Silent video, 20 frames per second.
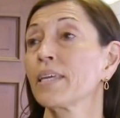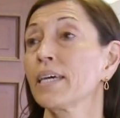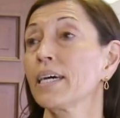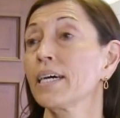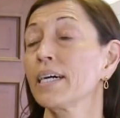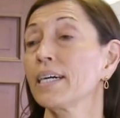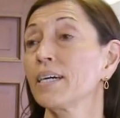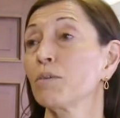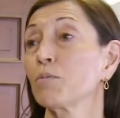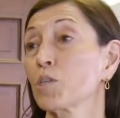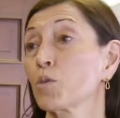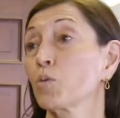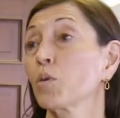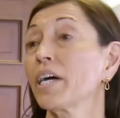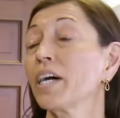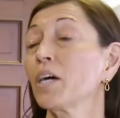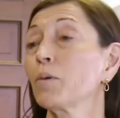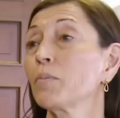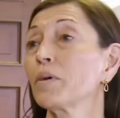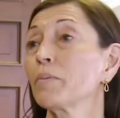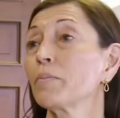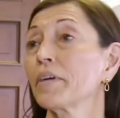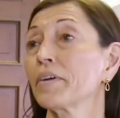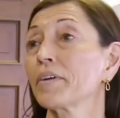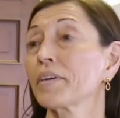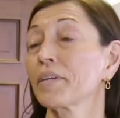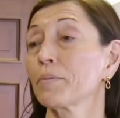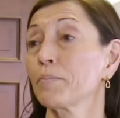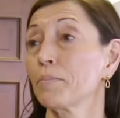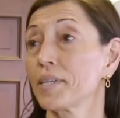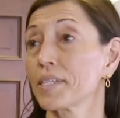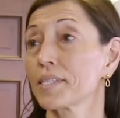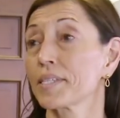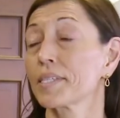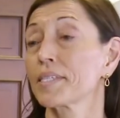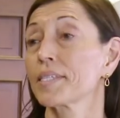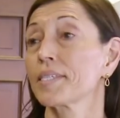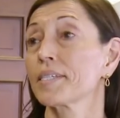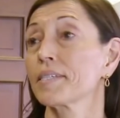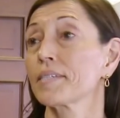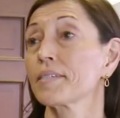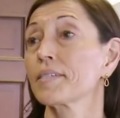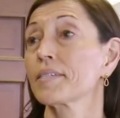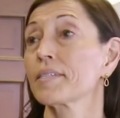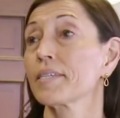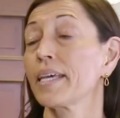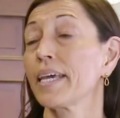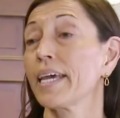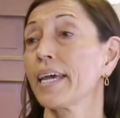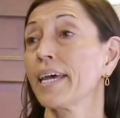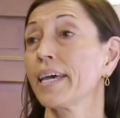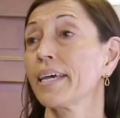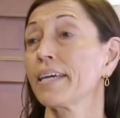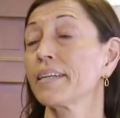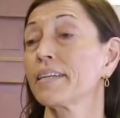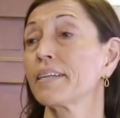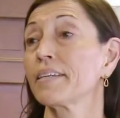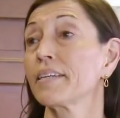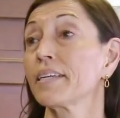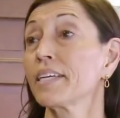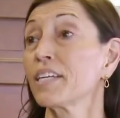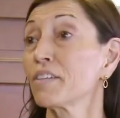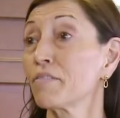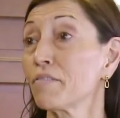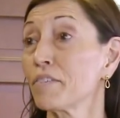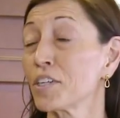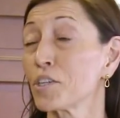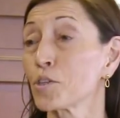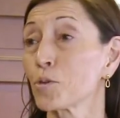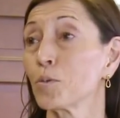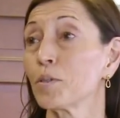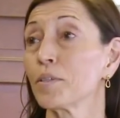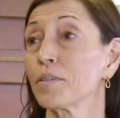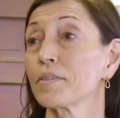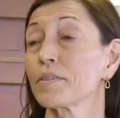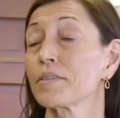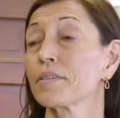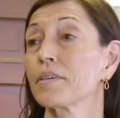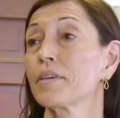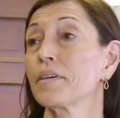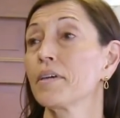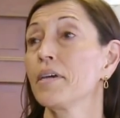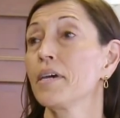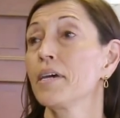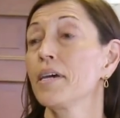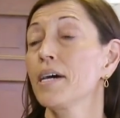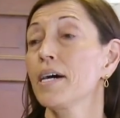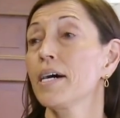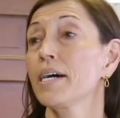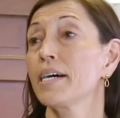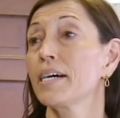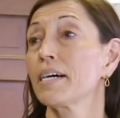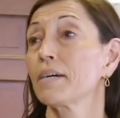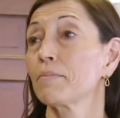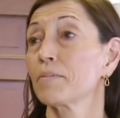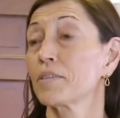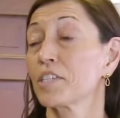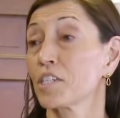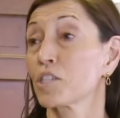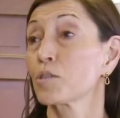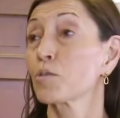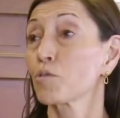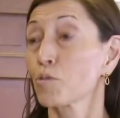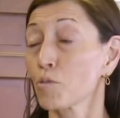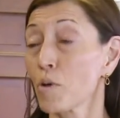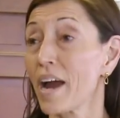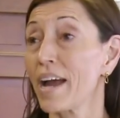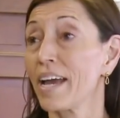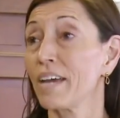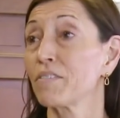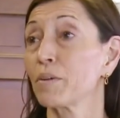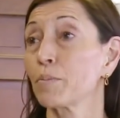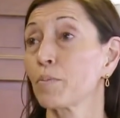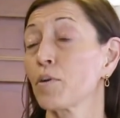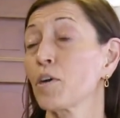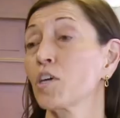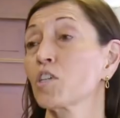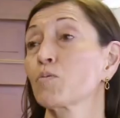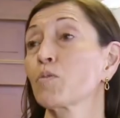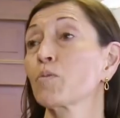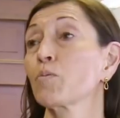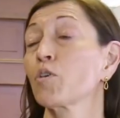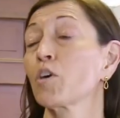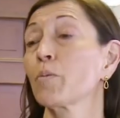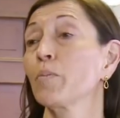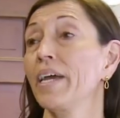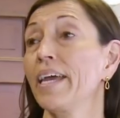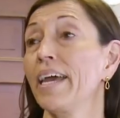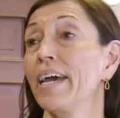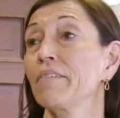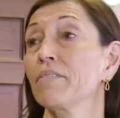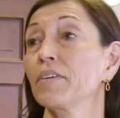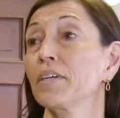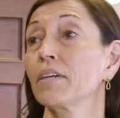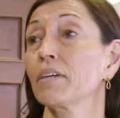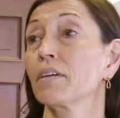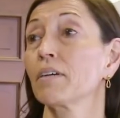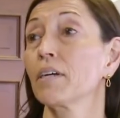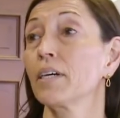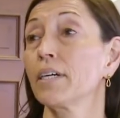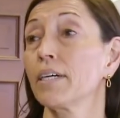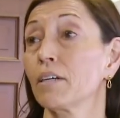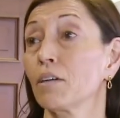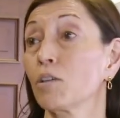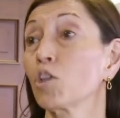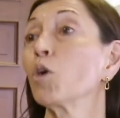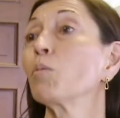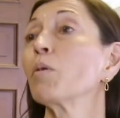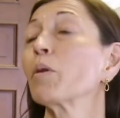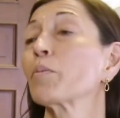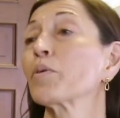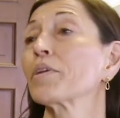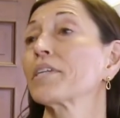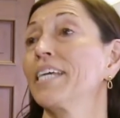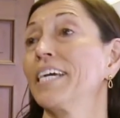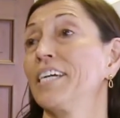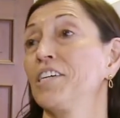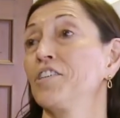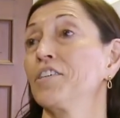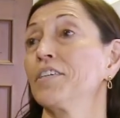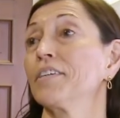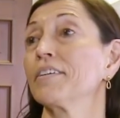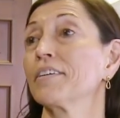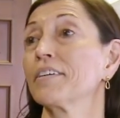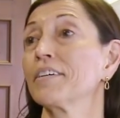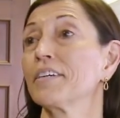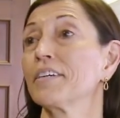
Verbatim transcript: uh, which will help American businesses and individuals um, just thrive and prosper more by having uh, global protection.